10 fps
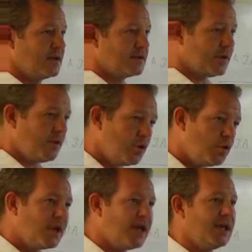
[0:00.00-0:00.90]
So,
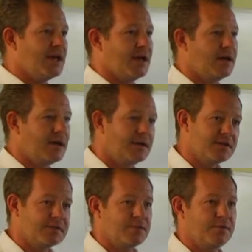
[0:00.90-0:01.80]
who here in
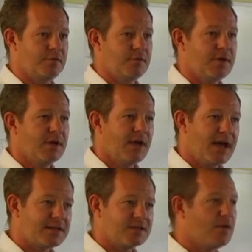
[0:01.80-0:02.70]
this room
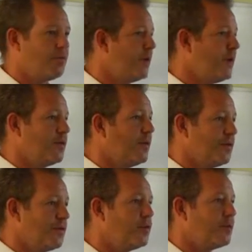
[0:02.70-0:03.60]
has not written or
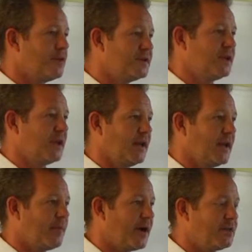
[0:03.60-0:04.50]
thought critically
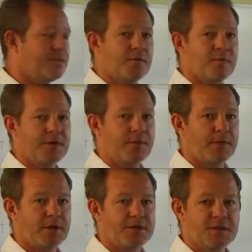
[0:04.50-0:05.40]
about the formal
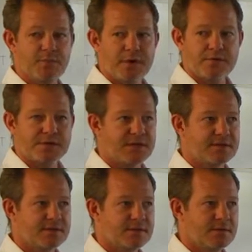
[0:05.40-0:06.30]
democratic process,